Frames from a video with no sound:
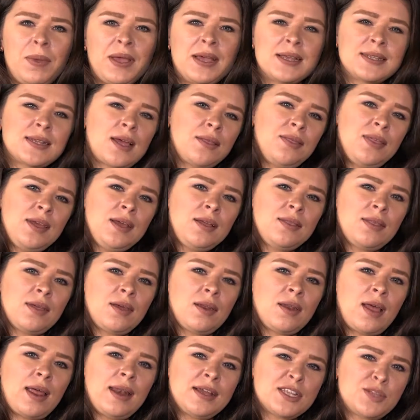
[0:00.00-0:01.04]
because I think
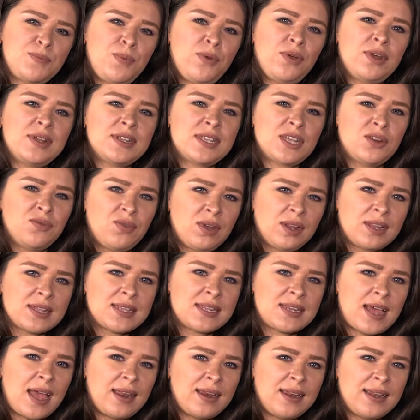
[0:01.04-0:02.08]
that an experience in real
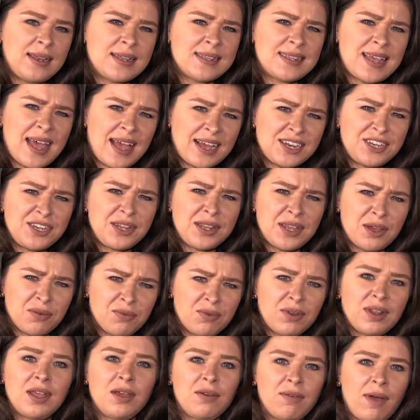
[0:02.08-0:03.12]
estate is actually a
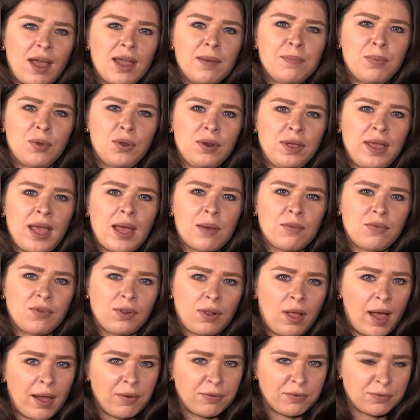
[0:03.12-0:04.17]
really great bootcamp for
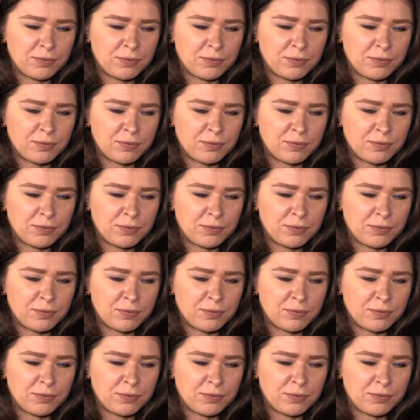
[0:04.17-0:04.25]
life.